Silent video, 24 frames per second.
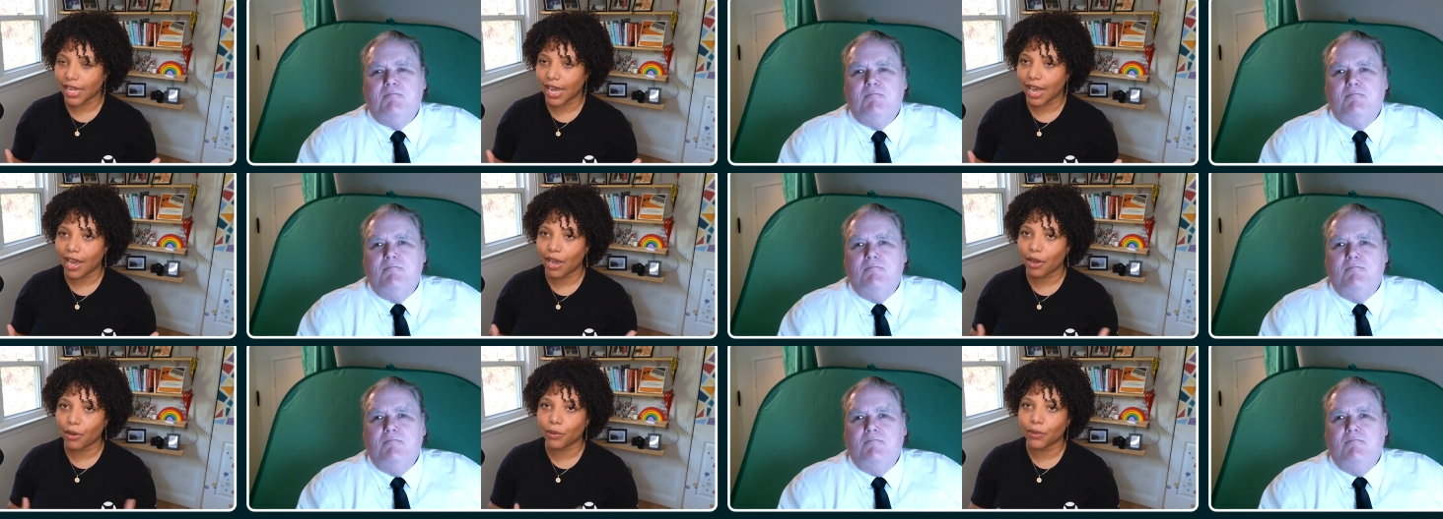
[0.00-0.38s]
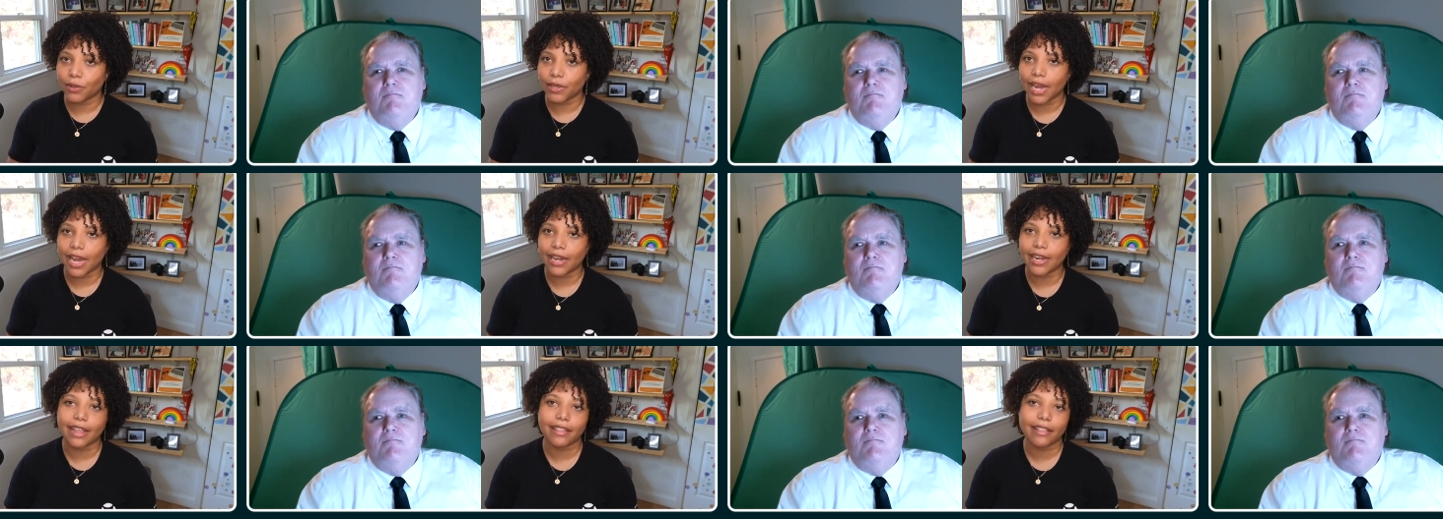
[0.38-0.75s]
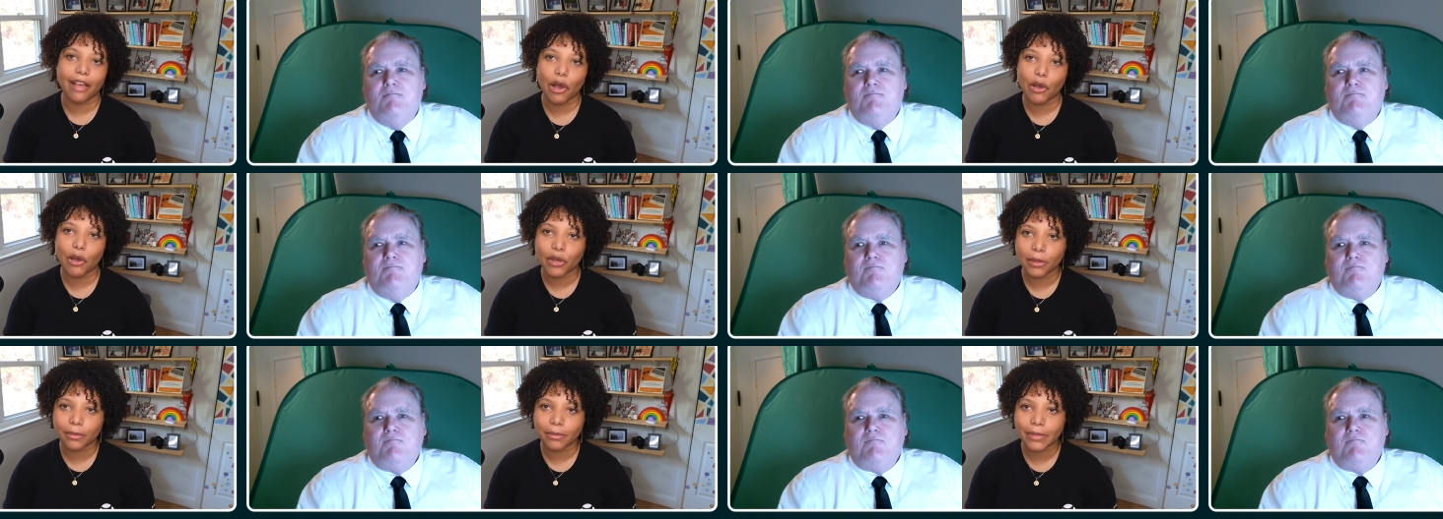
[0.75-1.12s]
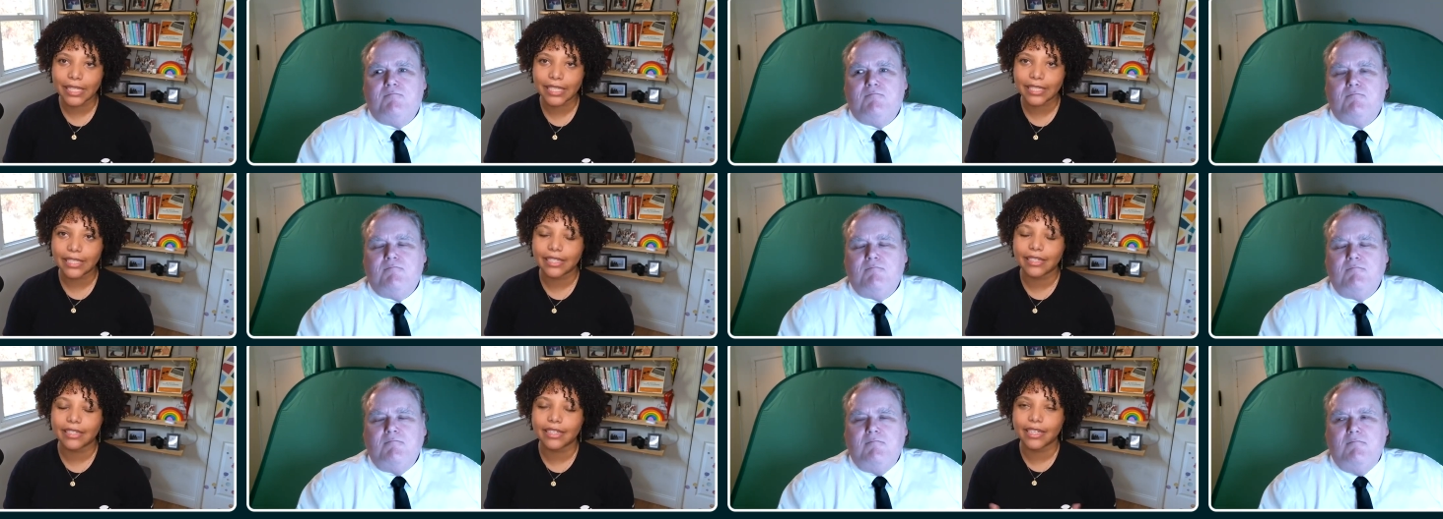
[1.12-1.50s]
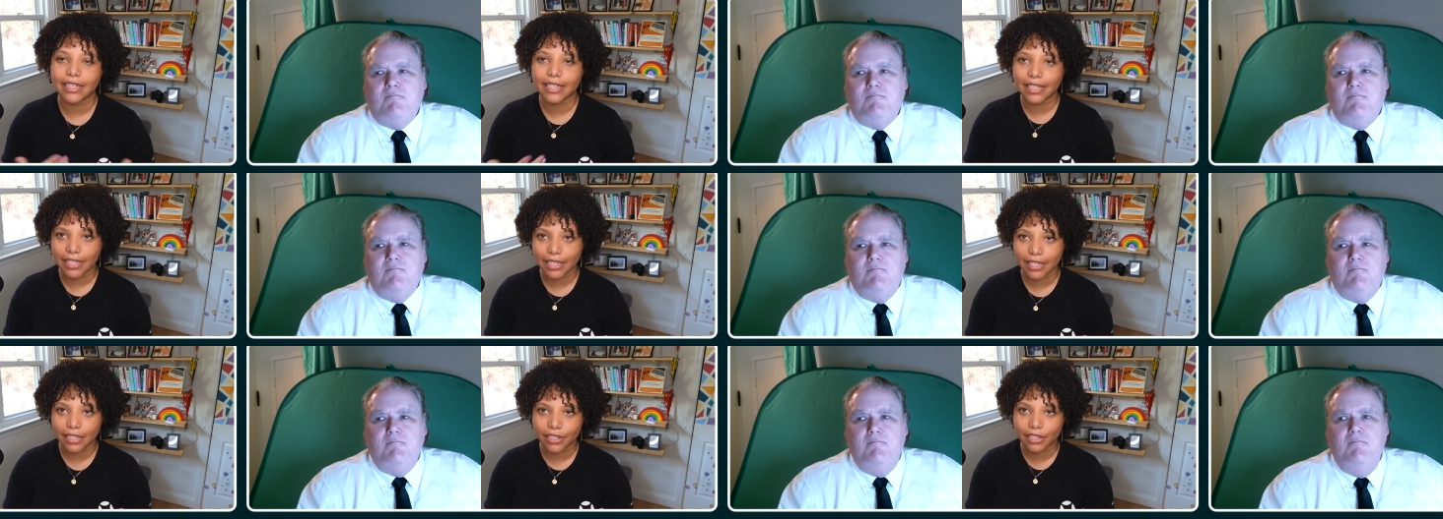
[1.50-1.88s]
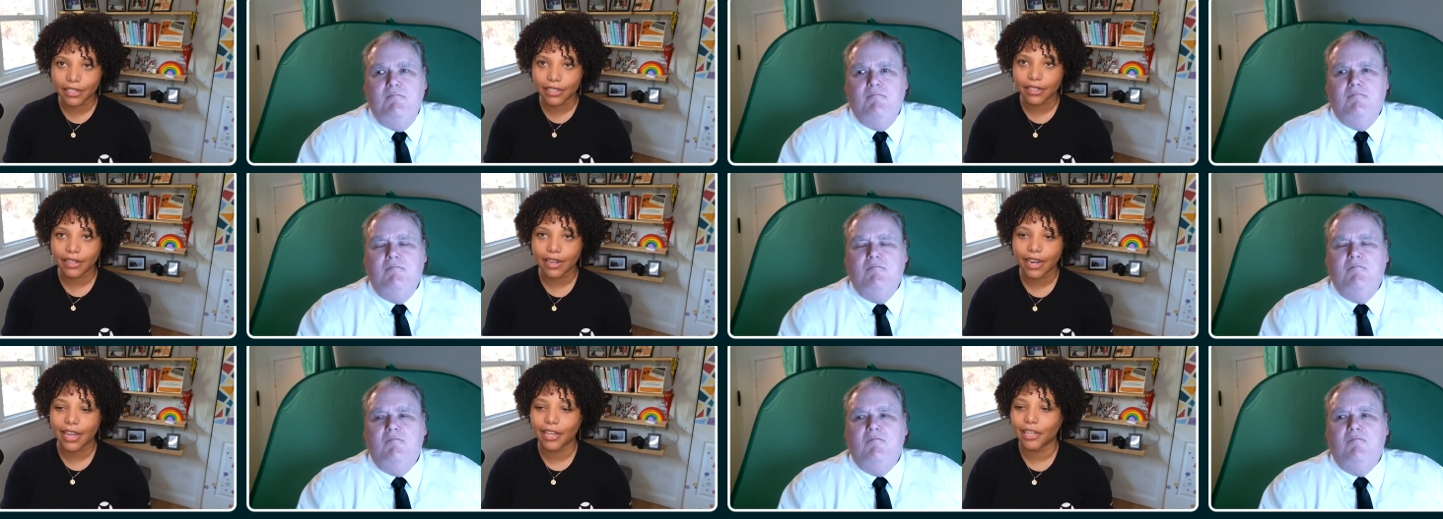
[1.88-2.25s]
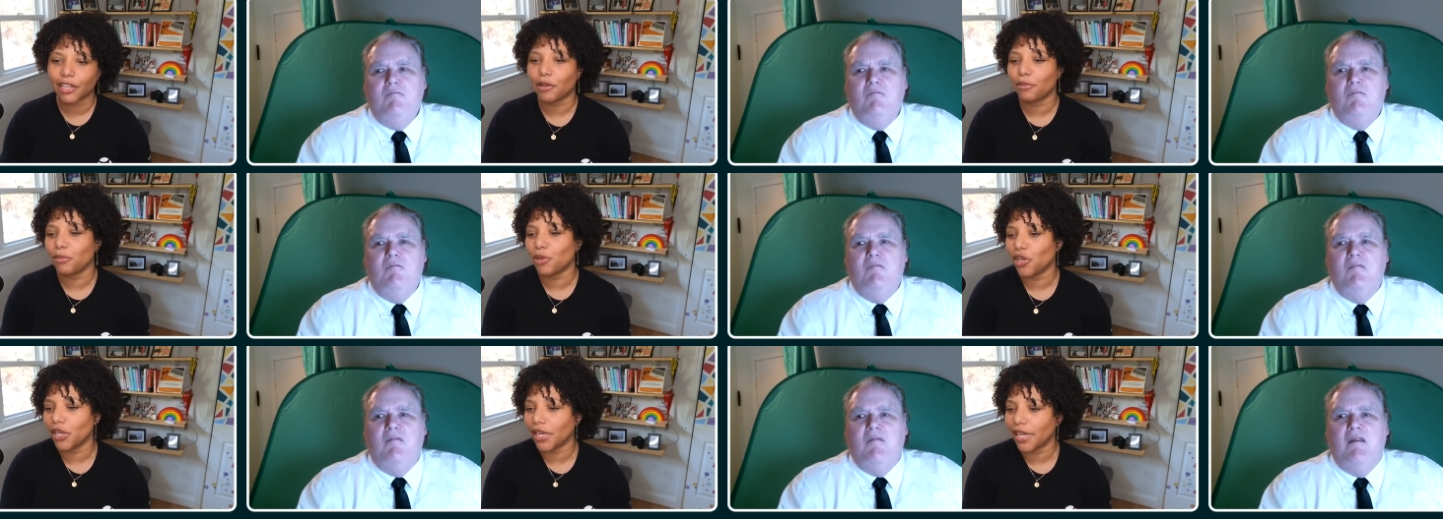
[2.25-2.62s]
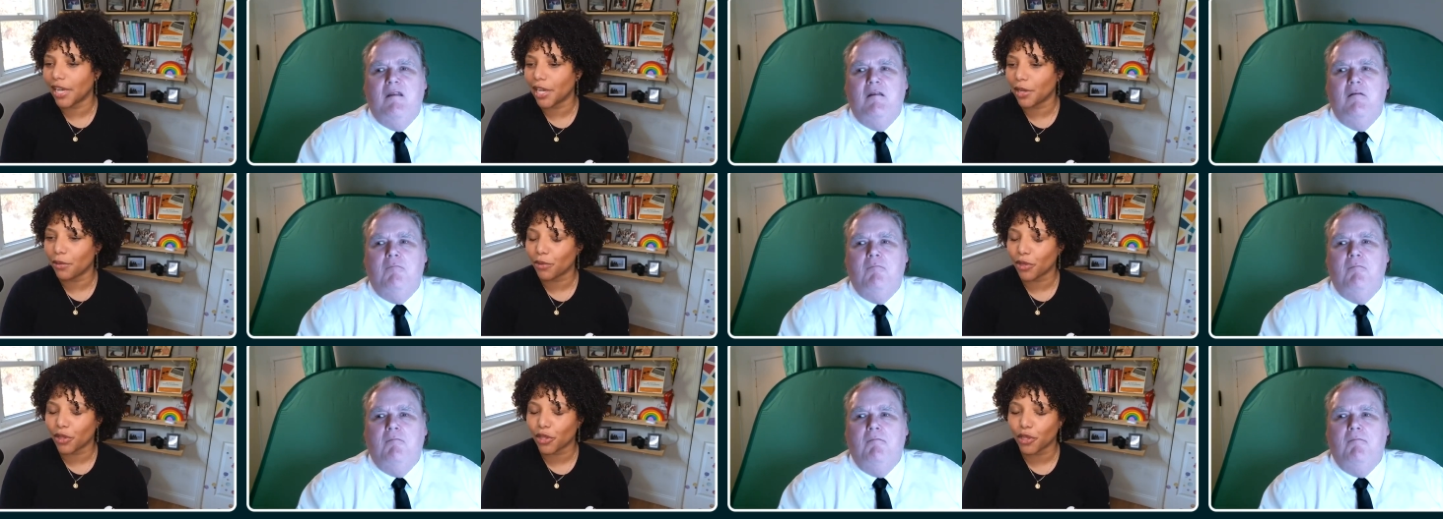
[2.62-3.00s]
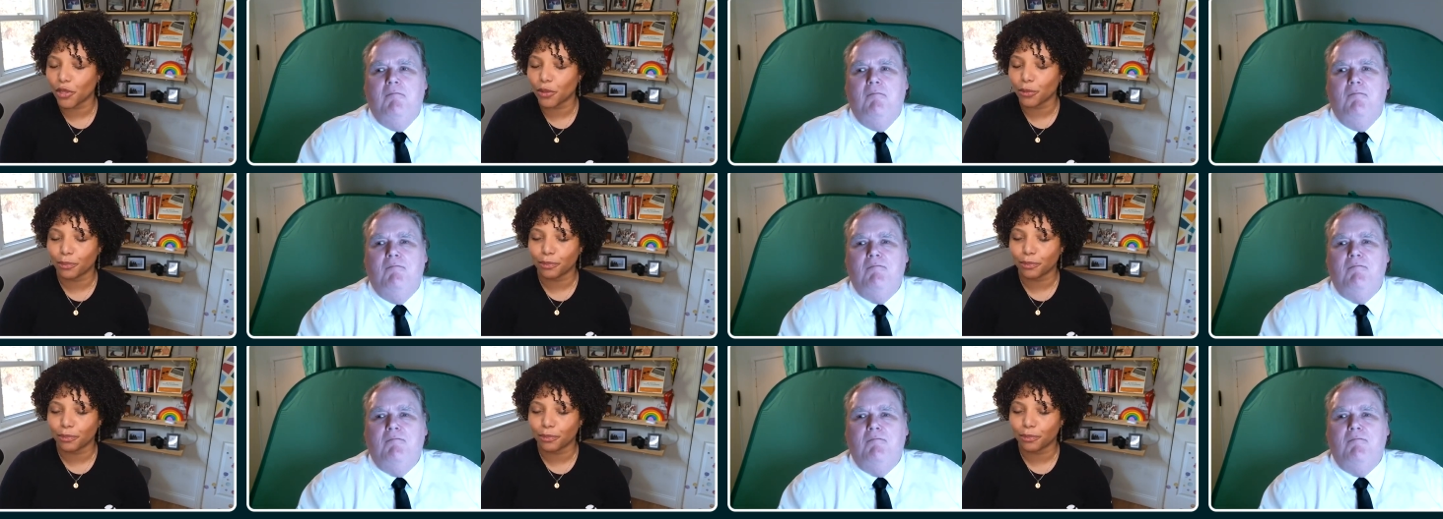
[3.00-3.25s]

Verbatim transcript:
Speaker 1: sound, allowing me to hear and communicate.